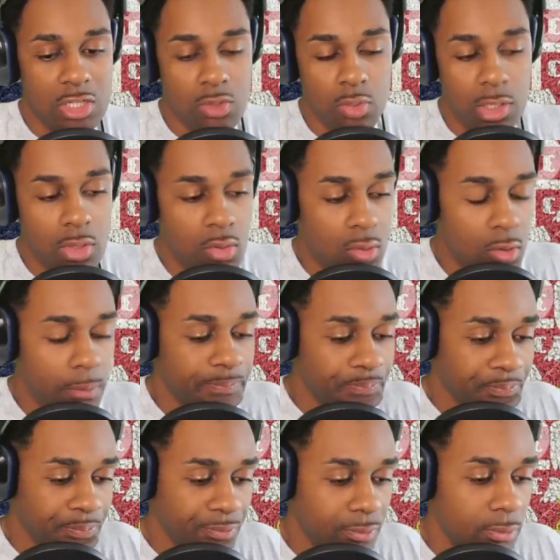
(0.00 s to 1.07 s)
It's really cool.
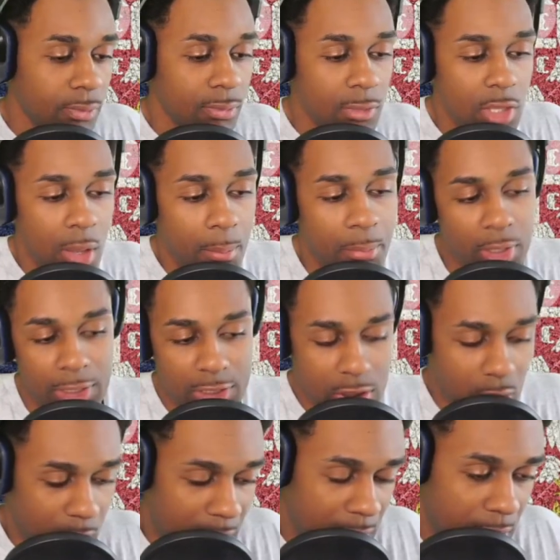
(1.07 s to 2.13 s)
But let's
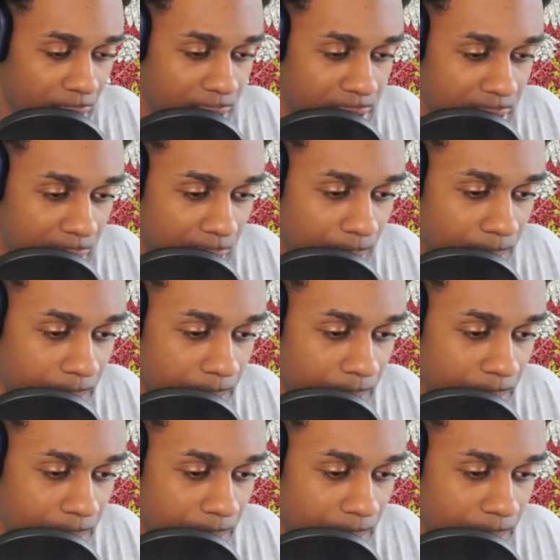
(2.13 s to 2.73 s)
go get into this thing.